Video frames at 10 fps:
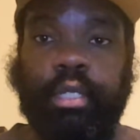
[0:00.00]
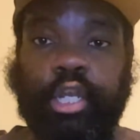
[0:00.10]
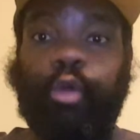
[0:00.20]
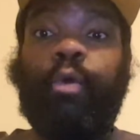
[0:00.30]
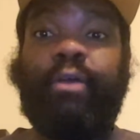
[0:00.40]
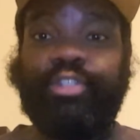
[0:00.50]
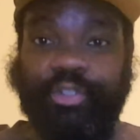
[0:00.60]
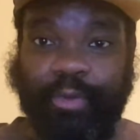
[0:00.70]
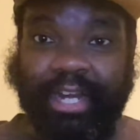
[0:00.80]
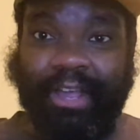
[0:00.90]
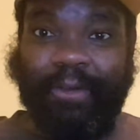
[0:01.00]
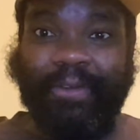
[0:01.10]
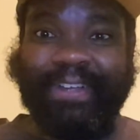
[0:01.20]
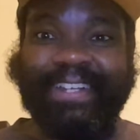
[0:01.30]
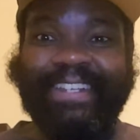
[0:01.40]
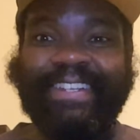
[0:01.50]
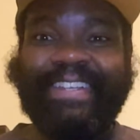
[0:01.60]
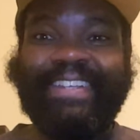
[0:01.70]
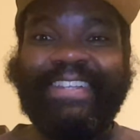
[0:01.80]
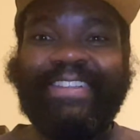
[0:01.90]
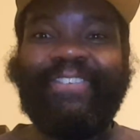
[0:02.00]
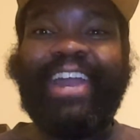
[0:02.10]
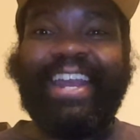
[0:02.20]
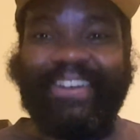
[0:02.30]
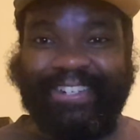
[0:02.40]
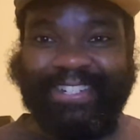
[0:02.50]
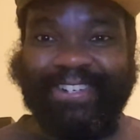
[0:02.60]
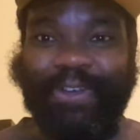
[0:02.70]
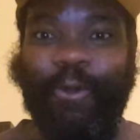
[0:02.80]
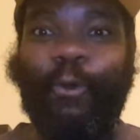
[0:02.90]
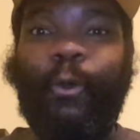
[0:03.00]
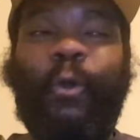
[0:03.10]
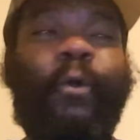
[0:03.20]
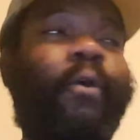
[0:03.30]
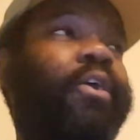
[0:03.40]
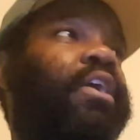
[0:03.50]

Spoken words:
You know who else is 3-0? The Raiders. Woo!